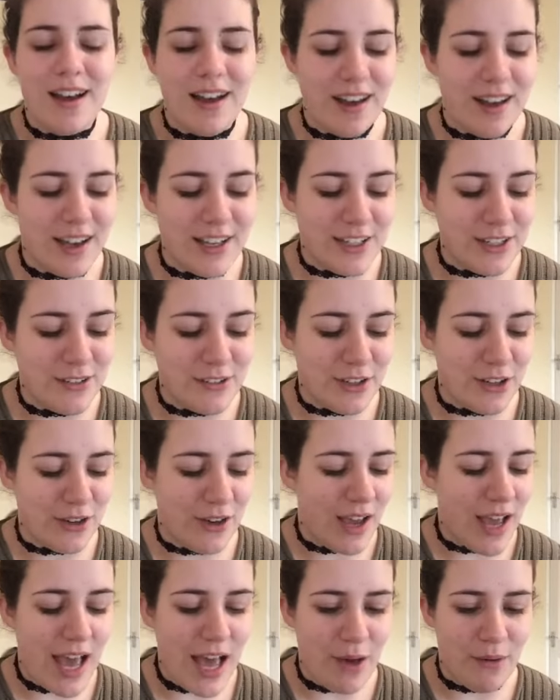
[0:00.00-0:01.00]
I don't know
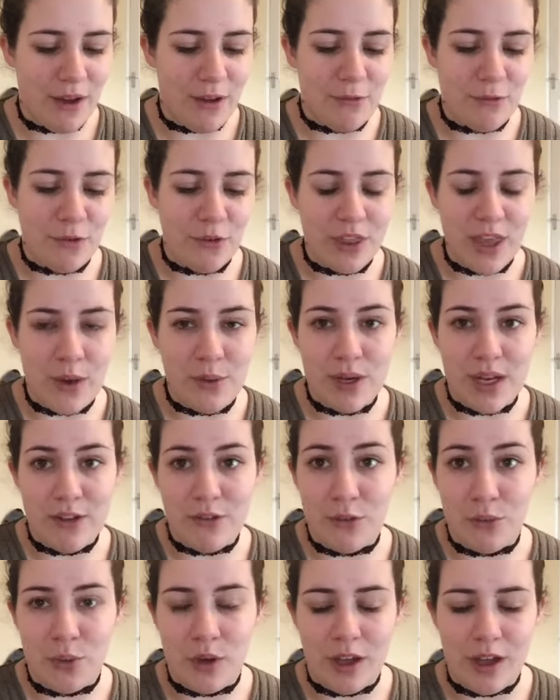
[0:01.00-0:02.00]
how I thought that would
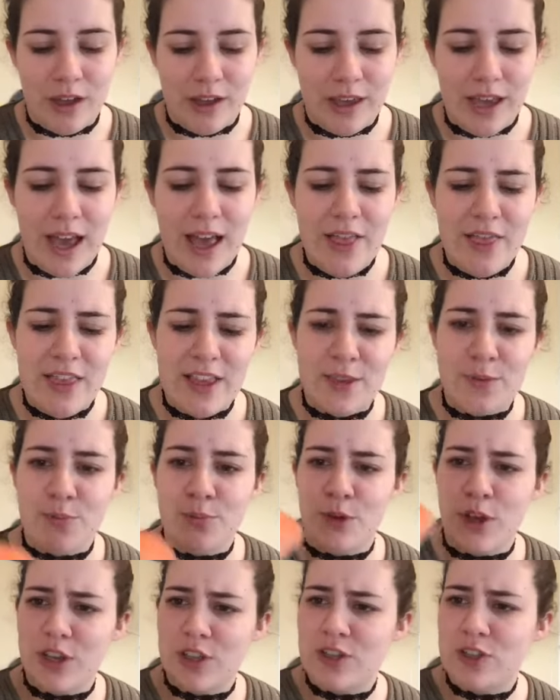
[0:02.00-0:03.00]
ever work. And this
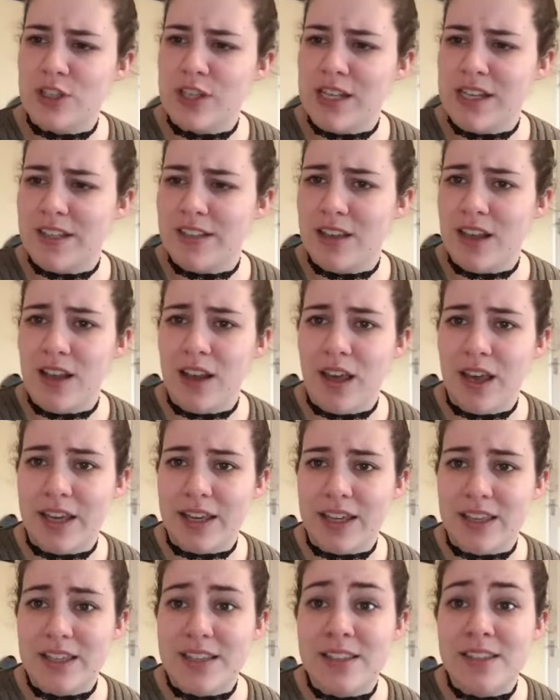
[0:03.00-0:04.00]
brush is
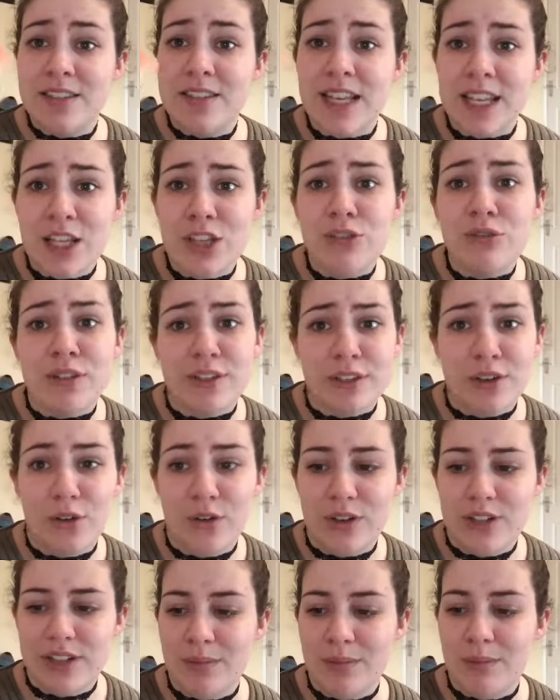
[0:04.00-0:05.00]
like centuries
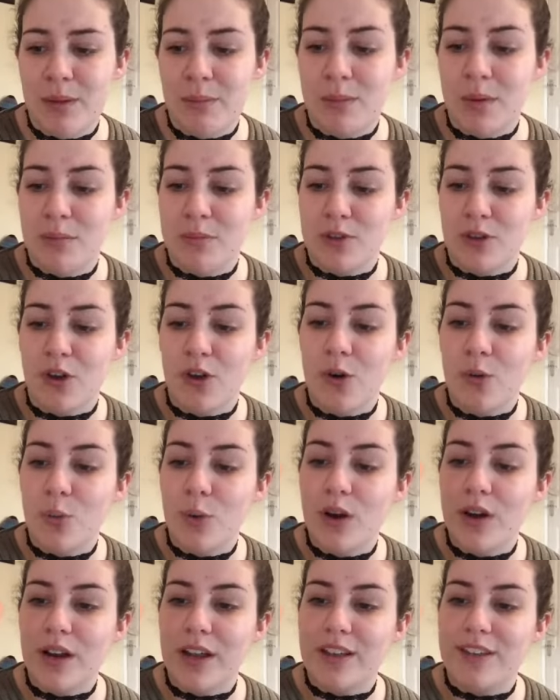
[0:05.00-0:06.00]
old. my mum's old
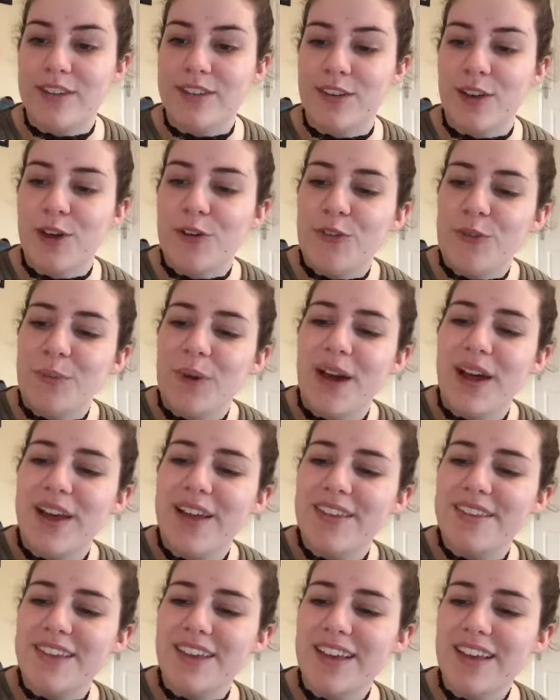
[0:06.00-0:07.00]
one, I stole from
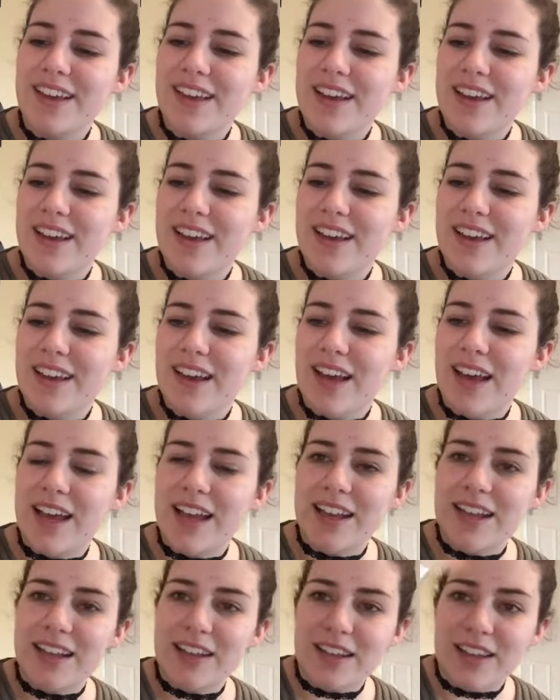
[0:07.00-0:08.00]
hers.
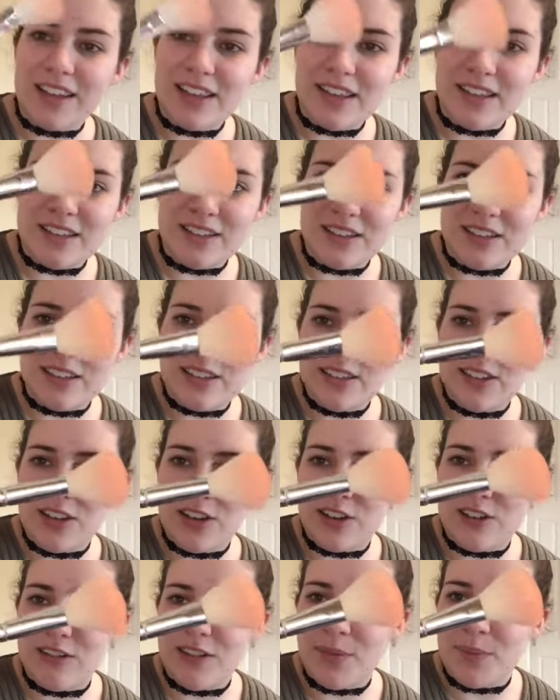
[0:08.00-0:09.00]
And it's just
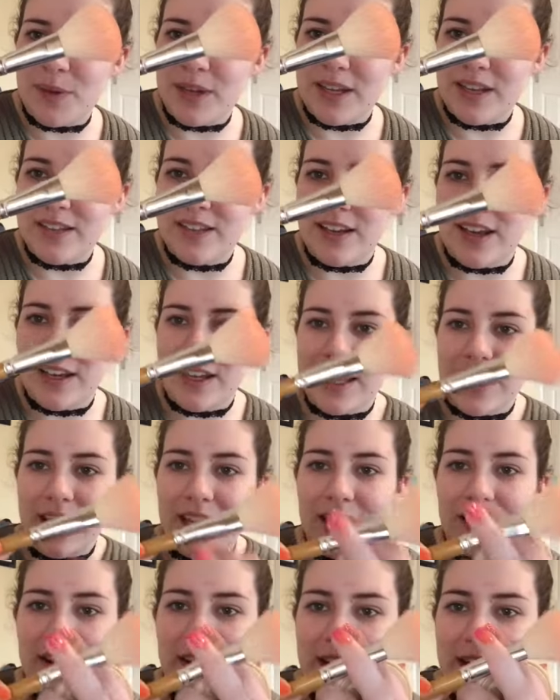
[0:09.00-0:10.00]
so grubby and tacky,
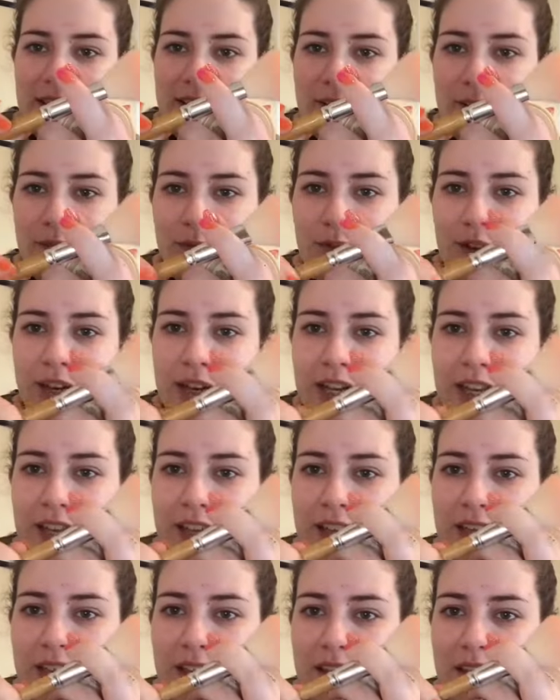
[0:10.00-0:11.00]
and like, it's really,
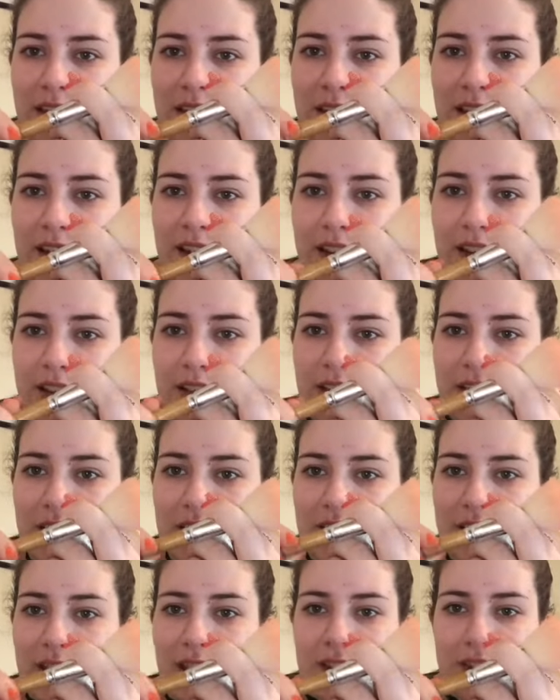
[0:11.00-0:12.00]

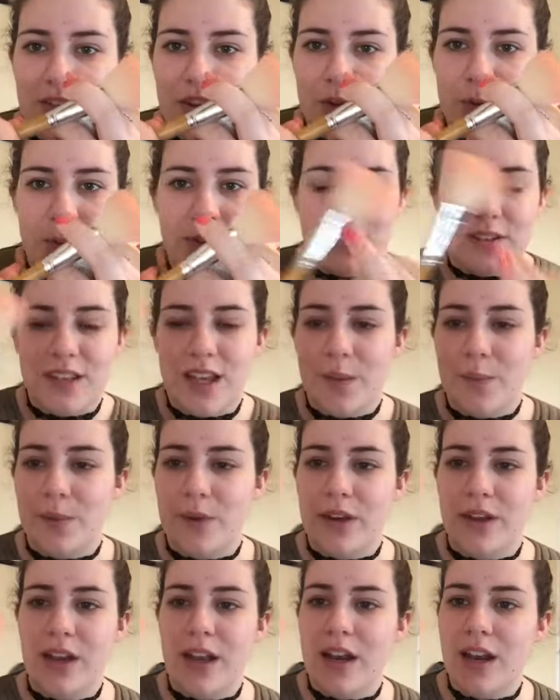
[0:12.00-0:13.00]
that's not supposed to
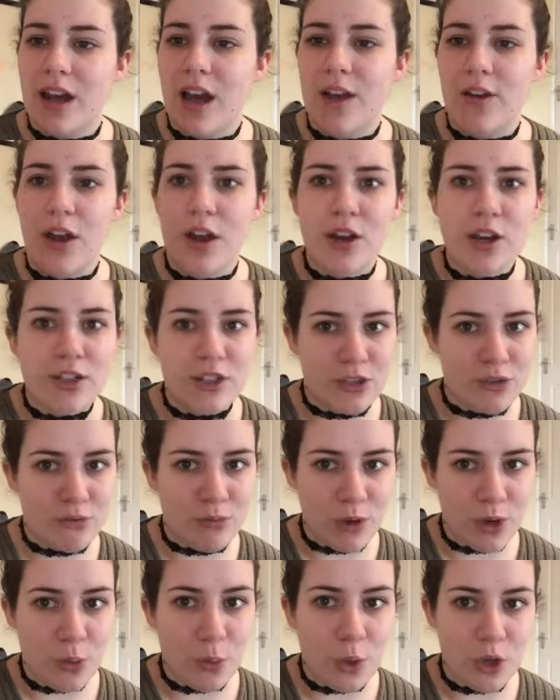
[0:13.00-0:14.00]
happen. And I only just
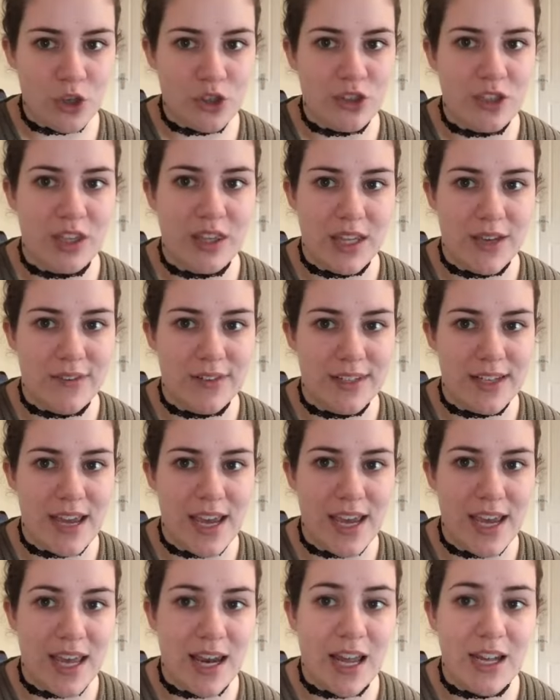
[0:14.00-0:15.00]
washed it the other
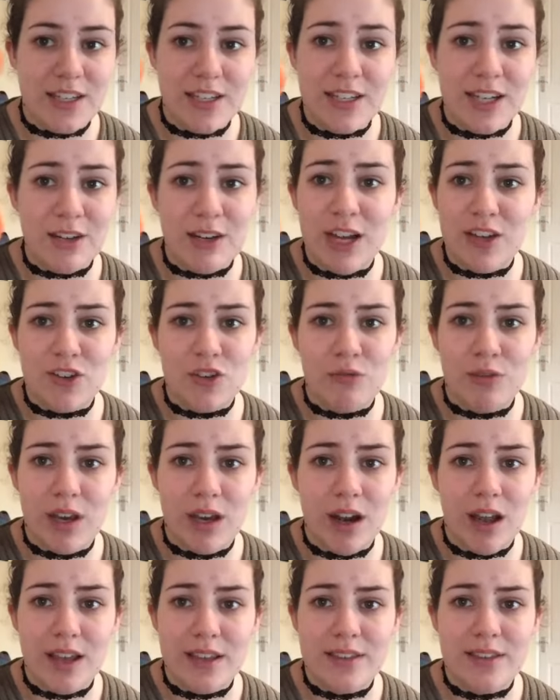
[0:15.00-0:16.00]
day, and I didn't actually
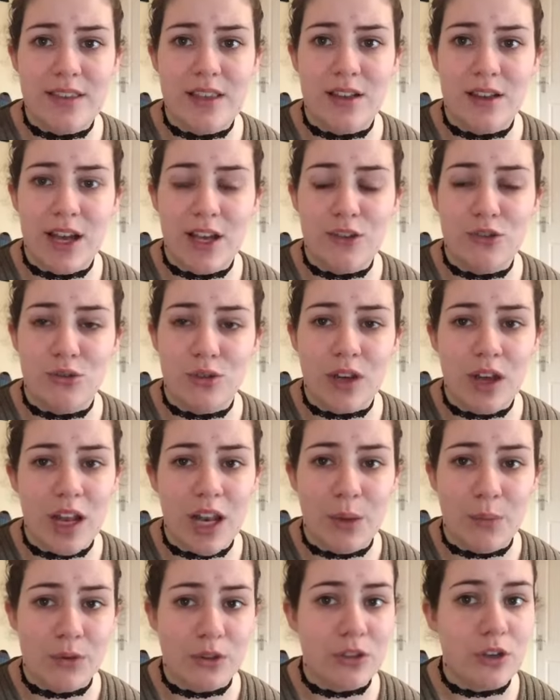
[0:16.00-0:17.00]
realise the actual
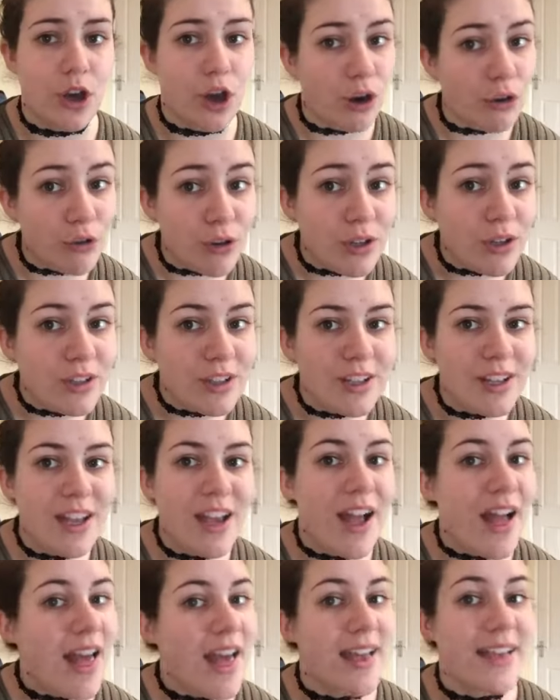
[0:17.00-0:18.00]
colour was coral.
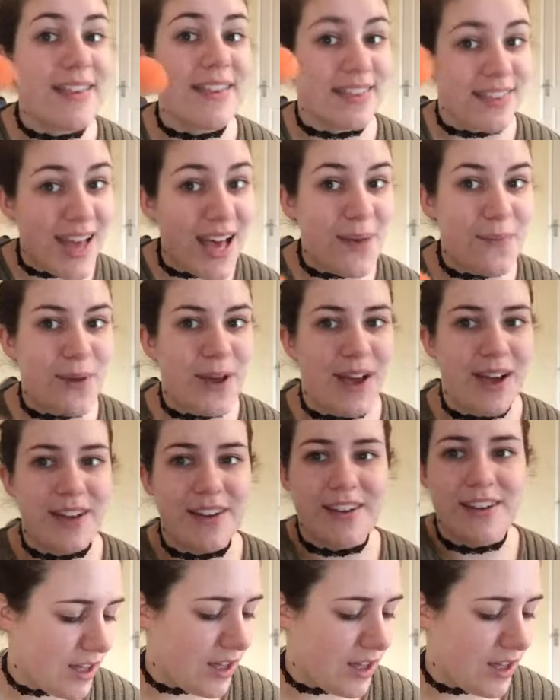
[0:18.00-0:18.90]
It's that bad.